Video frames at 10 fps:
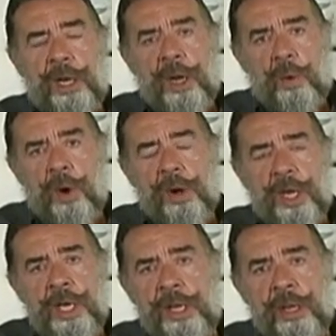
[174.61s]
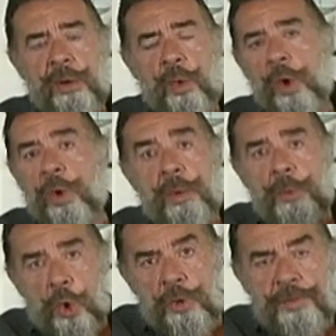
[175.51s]
were
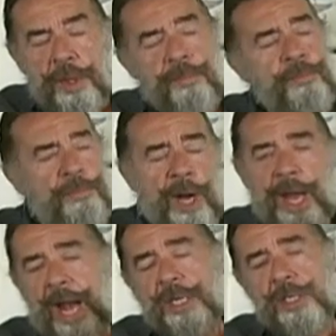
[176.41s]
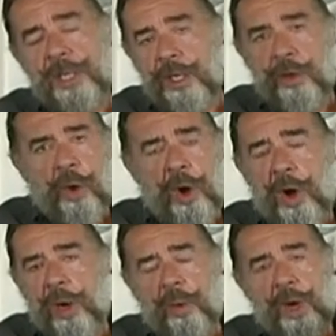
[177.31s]
removed by accident
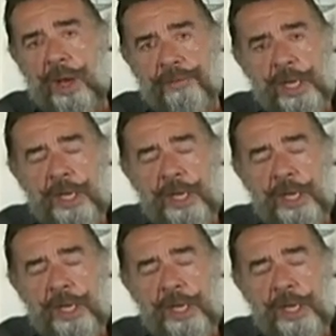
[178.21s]
or whatever.